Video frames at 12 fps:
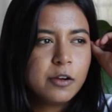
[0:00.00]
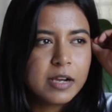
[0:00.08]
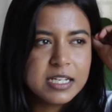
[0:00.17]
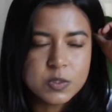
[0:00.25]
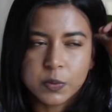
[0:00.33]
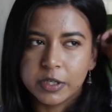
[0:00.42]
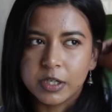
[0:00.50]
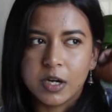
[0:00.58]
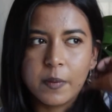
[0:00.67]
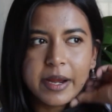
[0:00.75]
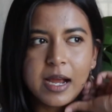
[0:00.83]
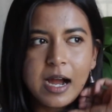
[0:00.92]
grades weren't
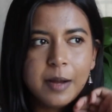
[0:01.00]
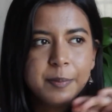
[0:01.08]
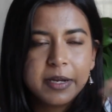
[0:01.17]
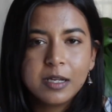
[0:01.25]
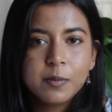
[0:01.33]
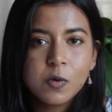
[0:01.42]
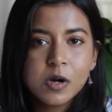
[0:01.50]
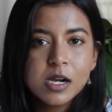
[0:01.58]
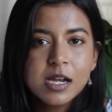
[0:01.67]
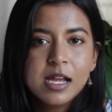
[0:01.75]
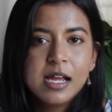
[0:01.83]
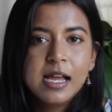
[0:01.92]
going up
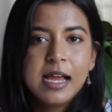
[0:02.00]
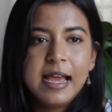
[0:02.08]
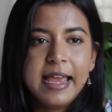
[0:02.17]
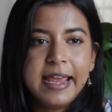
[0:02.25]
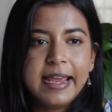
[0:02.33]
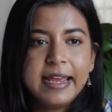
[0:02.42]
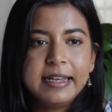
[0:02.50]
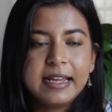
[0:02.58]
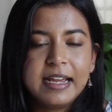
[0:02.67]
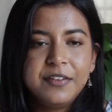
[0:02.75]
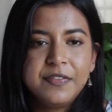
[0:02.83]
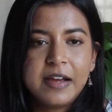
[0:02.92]
anymore, and
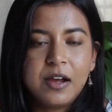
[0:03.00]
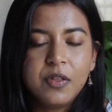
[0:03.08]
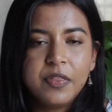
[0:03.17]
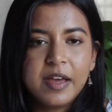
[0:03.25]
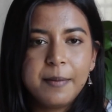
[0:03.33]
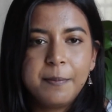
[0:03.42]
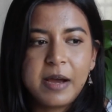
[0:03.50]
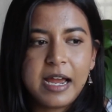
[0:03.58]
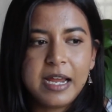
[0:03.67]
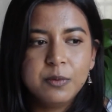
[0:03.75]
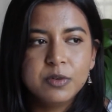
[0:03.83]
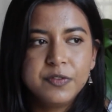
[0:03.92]
I found that
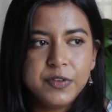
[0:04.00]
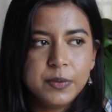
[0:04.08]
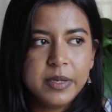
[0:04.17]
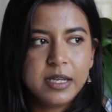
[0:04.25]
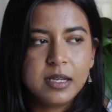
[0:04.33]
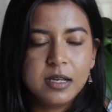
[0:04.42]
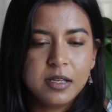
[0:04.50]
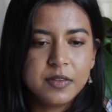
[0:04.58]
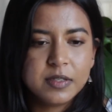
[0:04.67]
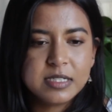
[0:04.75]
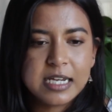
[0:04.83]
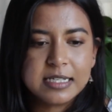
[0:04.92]
by reviewing
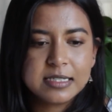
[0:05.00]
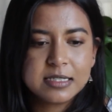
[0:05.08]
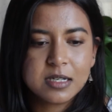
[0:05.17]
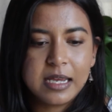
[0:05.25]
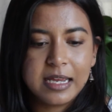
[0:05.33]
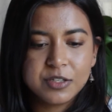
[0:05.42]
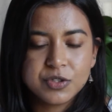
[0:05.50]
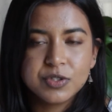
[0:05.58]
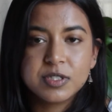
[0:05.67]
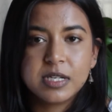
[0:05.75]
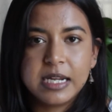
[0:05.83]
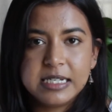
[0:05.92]
the test
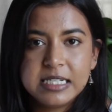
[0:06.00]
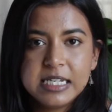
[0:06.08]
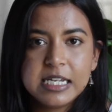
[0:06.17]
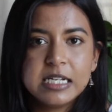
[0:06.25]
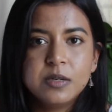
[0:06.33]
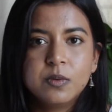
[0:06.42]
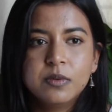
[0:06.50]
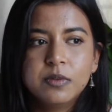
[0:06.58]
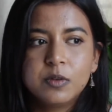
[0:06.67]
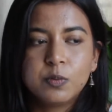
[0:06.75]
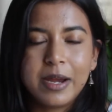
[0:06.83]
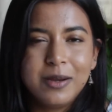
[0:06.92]
answers that I did,
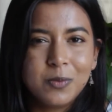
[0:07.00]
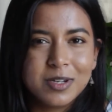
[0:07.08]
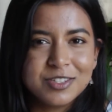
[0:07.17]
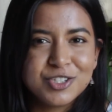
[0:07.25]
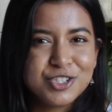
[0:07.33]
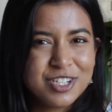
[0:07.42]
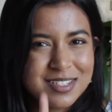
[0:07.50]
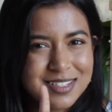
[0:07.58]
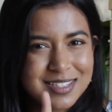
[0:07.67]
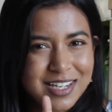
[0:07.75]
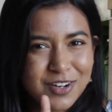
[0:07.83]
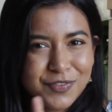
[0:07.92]
the right ones just
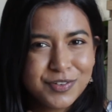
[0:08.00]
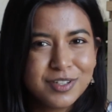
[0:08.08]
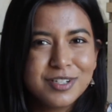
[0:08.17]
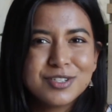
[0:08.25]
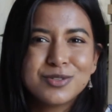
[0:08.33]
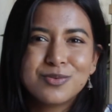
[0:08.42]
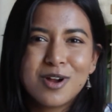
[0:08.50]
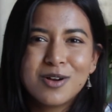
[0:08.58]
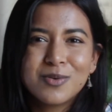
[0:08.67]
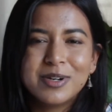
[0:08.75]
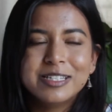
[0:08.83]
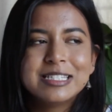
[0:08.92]
as carefully as the wrong
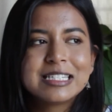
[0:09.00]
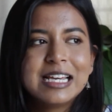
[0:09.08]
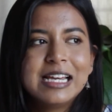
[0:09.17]
ones,